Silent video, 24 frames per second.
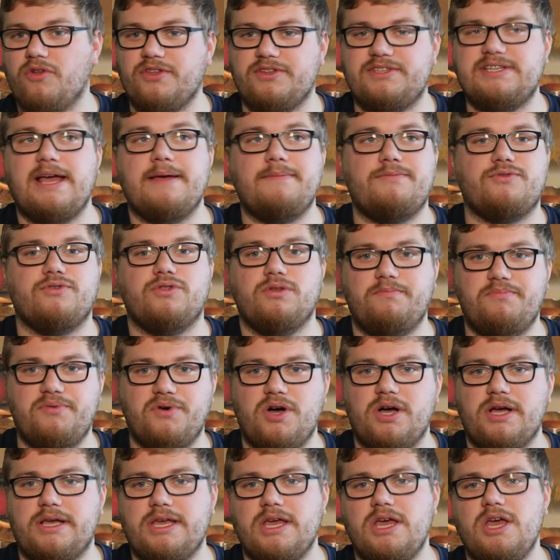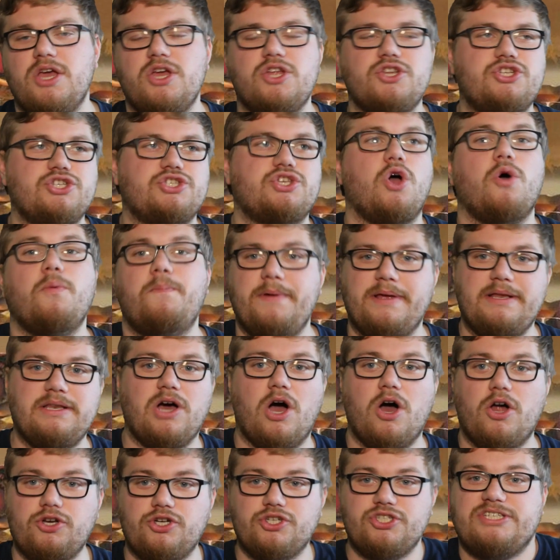the time through the book, just hoping
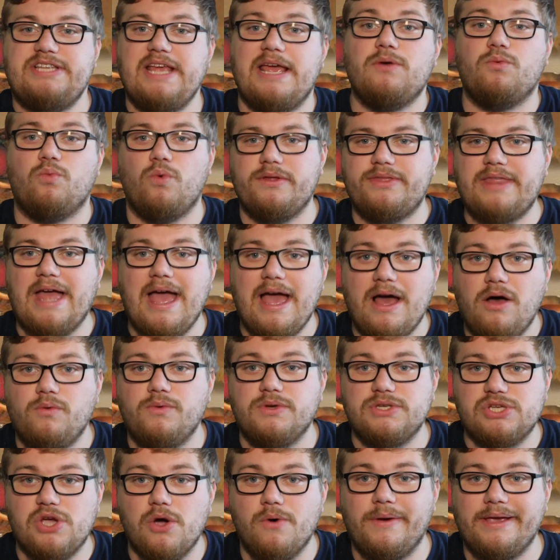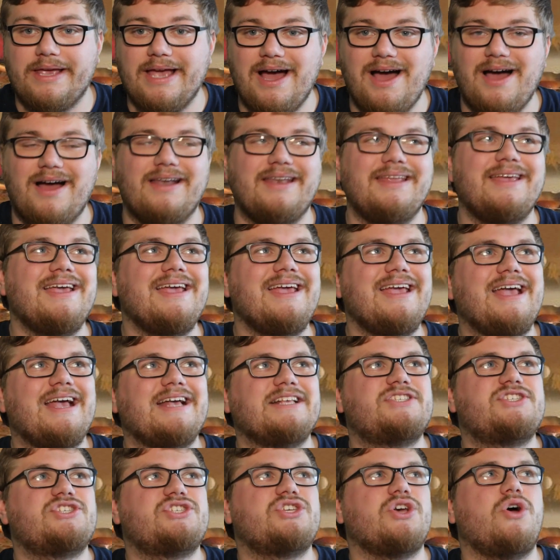to understand what the hell was going on.
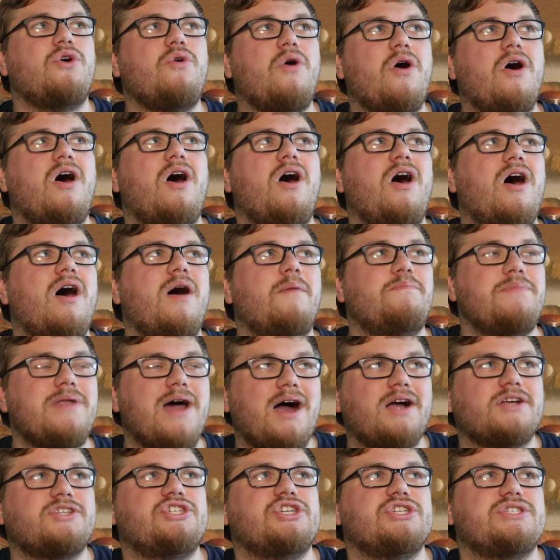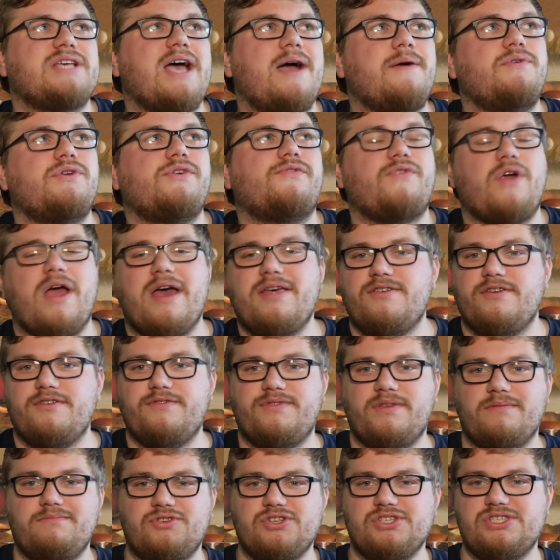It's so obnoxious. I would have rather of
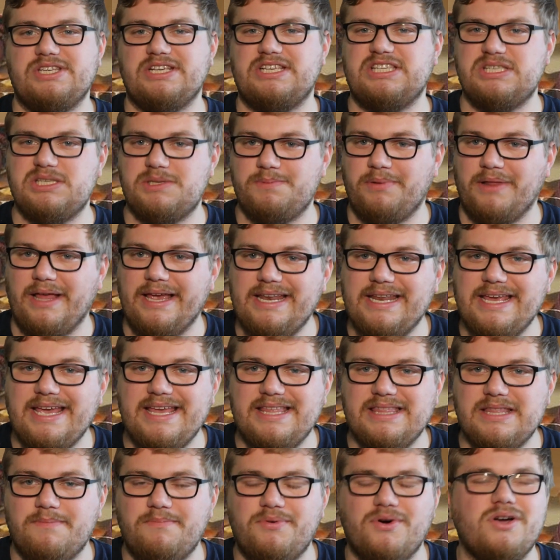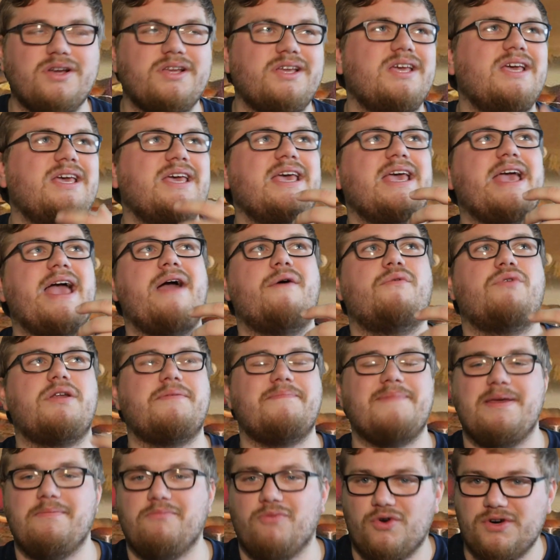them just explain it in the book. It would have
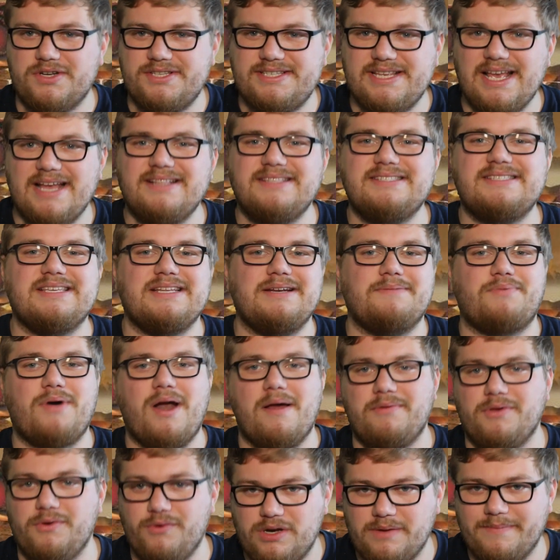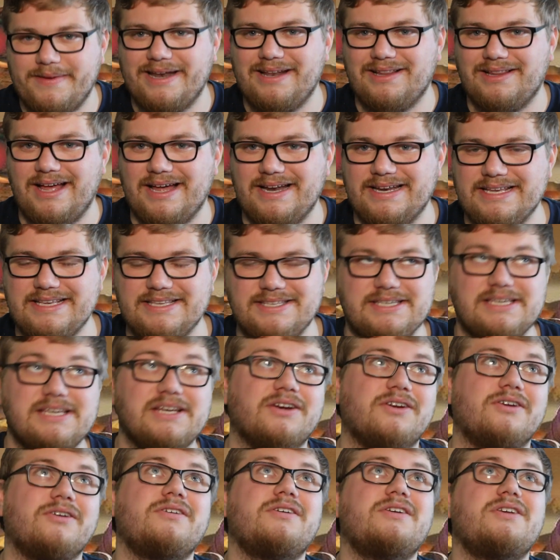made more sense, and it probably would have been a lot
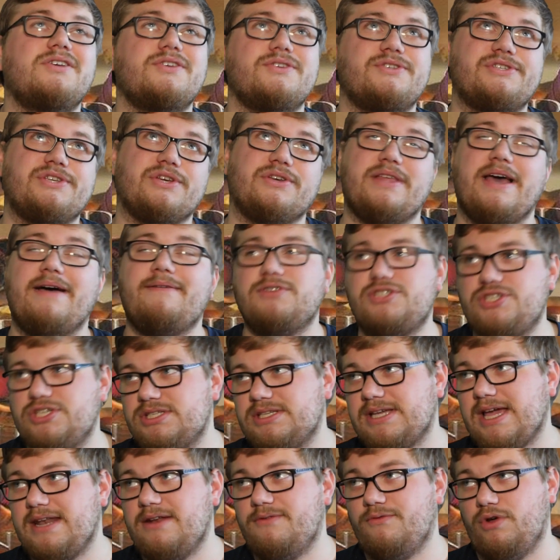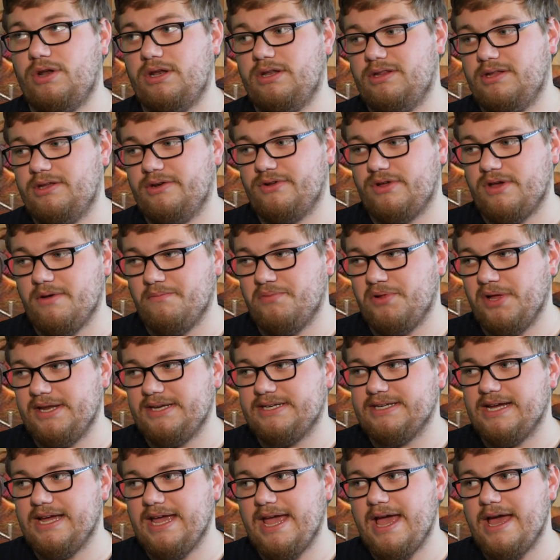easier. So that was just kind of one little complaint
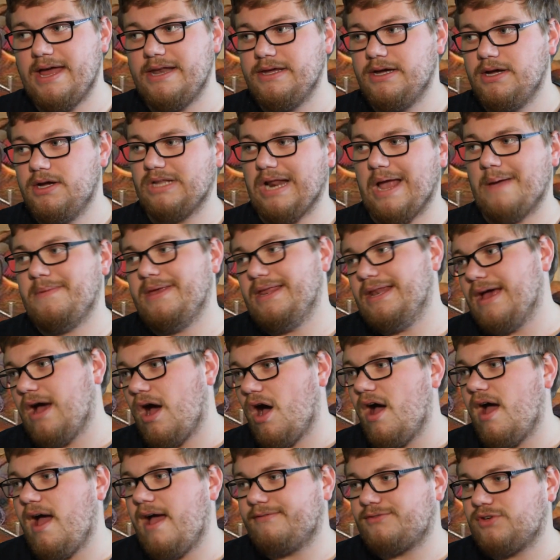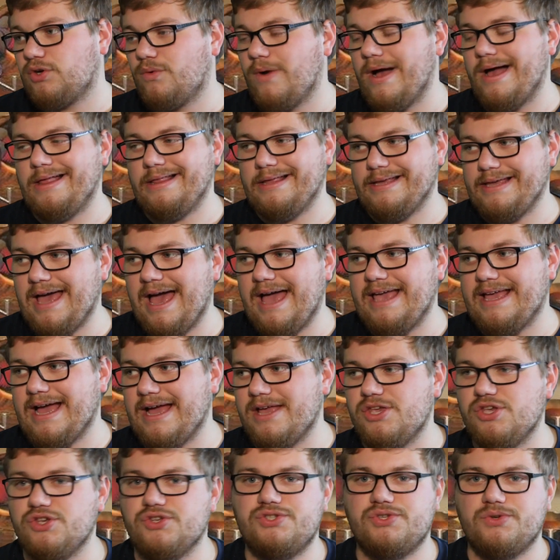I had. I mean, after a while, I
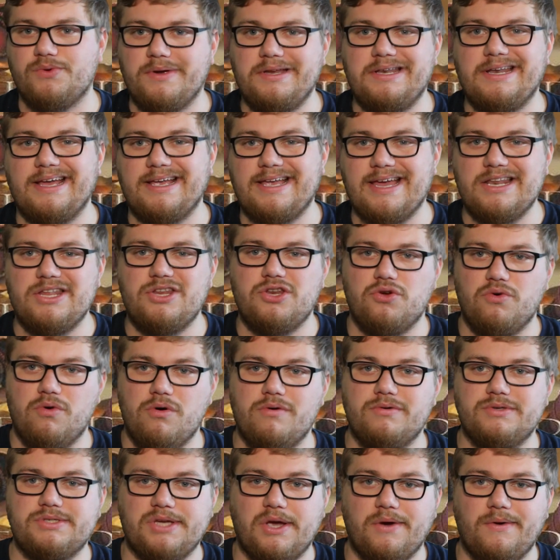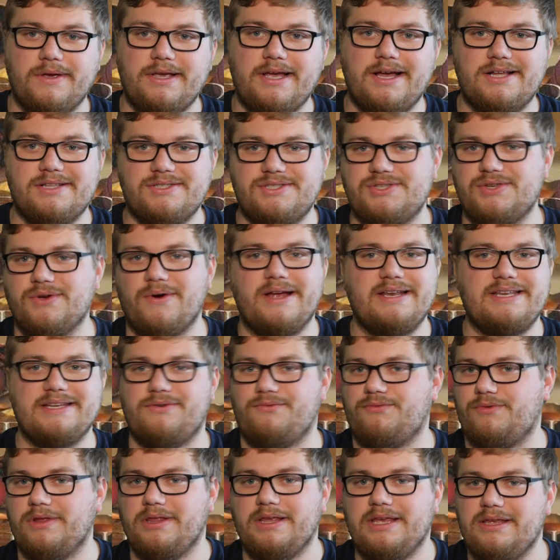got used to it, and I kind of knew what was going on, so I
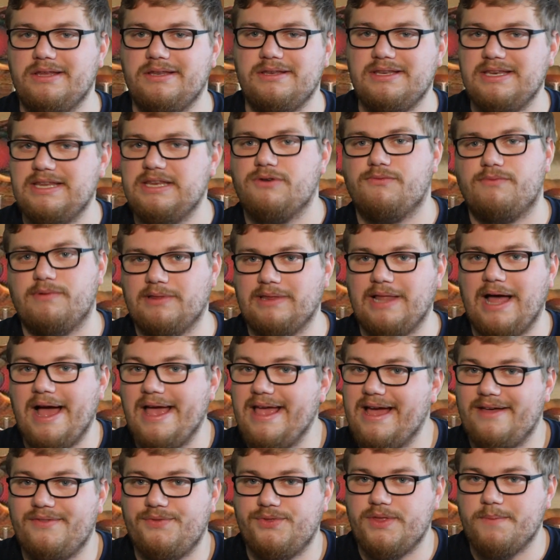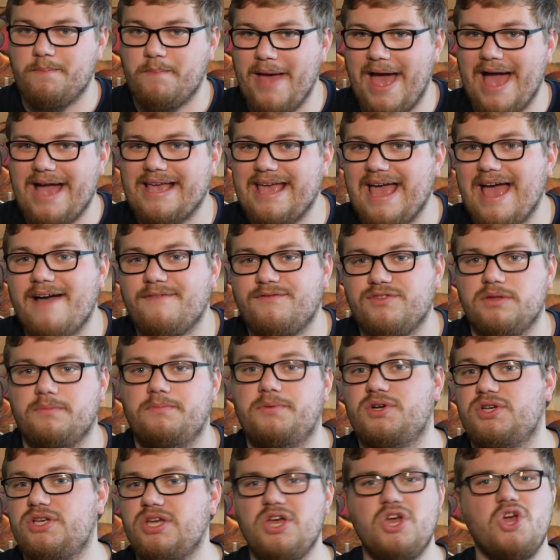didn't really need to rely on the back half of the
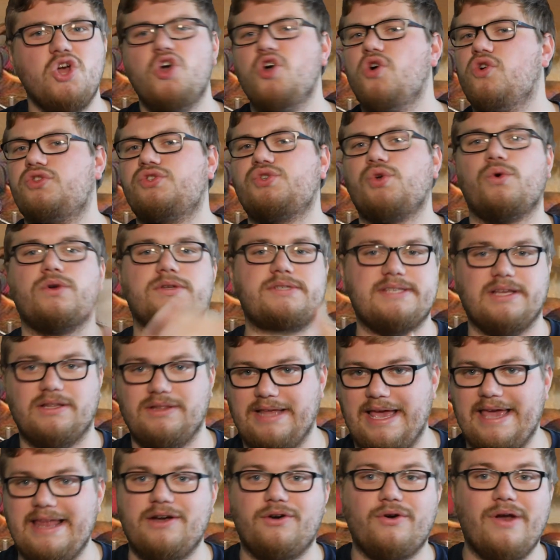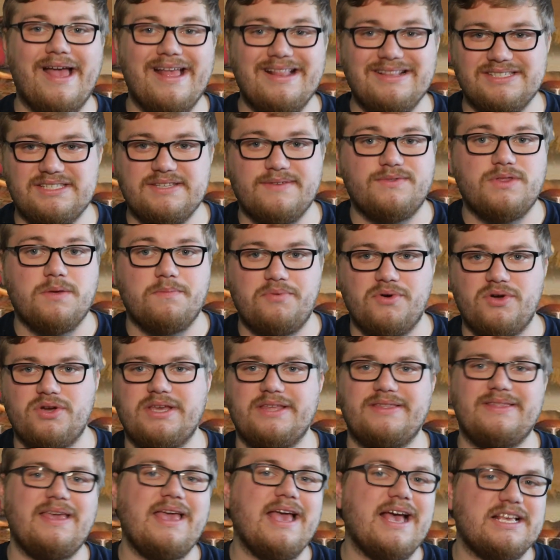book towards the later ends of the book
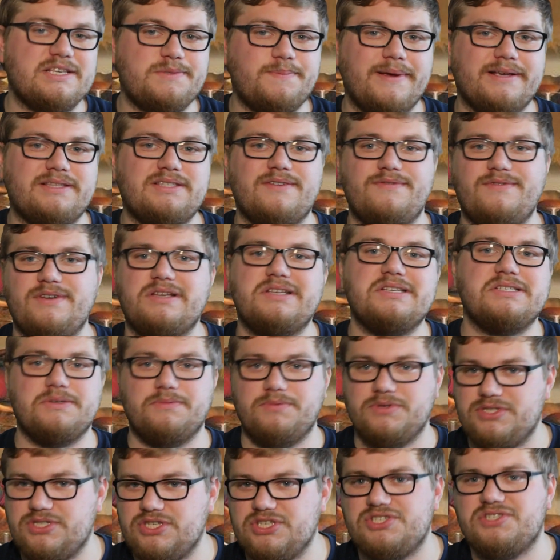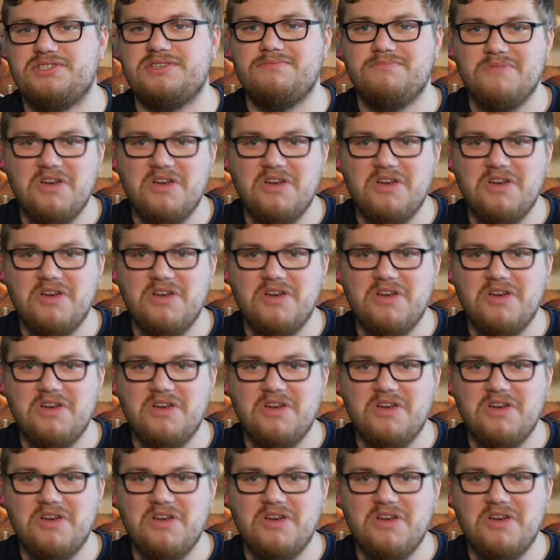and the aspect of it, because it was just,